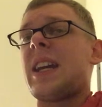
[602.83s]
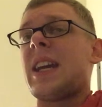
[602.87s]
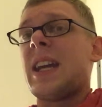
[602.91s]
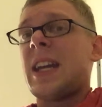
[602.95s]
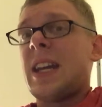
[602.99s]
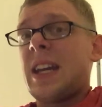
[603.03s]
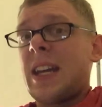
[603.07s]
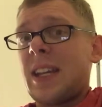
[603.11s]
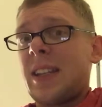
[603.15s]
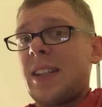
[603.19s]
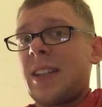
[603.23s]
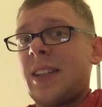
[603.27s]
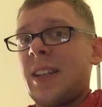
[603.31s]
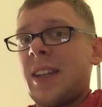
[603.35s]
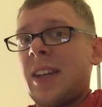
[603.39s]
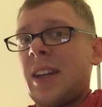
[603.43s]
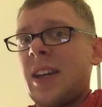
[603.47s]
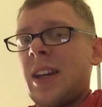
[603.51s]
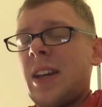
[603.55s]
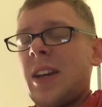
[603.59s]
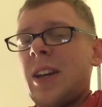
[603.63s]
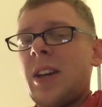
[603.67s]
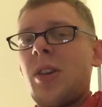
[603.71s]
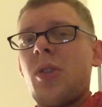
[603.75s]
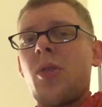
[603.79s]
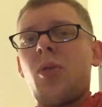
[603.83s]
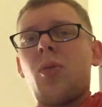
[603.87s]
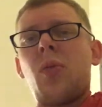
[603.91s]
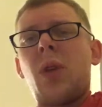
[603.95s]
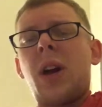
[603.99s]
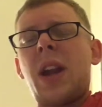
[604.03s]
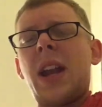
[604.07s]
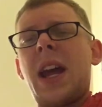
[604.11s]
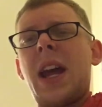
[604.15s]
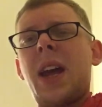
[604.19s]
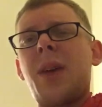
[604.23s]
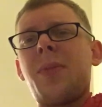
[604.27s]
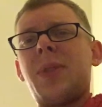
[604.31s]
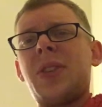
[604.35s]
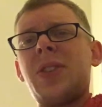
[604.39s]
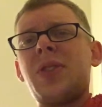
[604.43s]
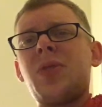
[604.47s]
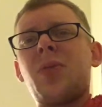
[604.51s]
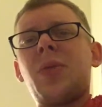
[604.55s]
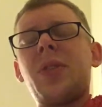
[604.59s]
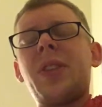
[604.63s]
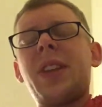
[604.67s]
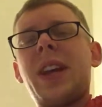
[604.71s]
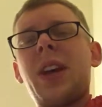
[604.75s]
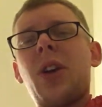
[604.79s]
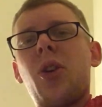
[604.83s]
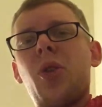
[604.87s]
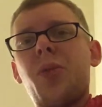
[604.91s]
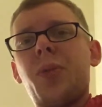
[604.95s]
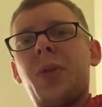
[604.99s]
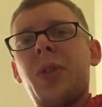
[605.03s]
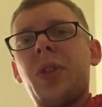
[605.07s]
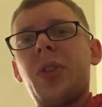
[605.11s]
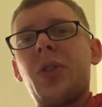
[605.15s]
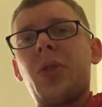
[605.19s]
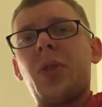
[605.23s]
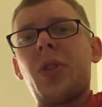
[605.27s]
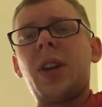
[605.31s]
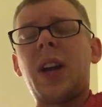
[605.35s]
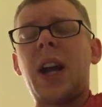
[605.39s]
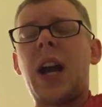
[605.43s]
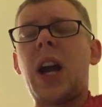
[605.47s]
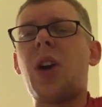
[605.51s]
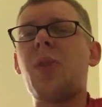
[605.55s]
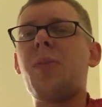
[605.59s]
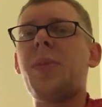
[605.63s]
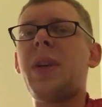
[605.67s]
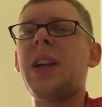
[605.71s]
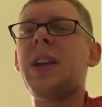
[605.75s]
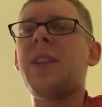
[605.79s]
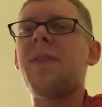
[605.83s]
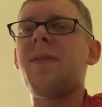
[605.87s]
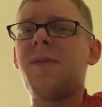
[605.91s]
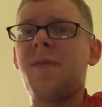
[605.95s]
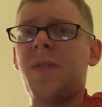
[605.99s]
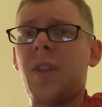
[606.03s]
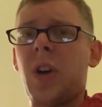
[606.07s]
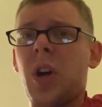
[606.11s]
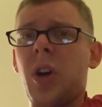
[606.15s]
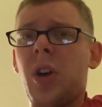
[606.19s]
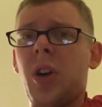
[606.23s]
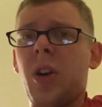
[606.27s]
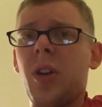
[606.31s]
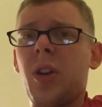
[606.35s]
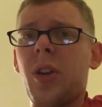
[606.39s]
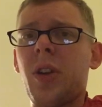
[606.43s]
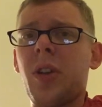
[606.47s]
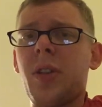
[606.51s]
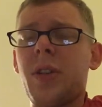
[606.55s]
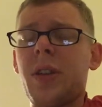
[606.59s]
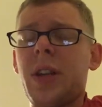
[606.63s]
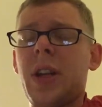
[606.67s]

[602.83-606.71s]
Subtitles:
hit? What happens when they open the door? How many fall?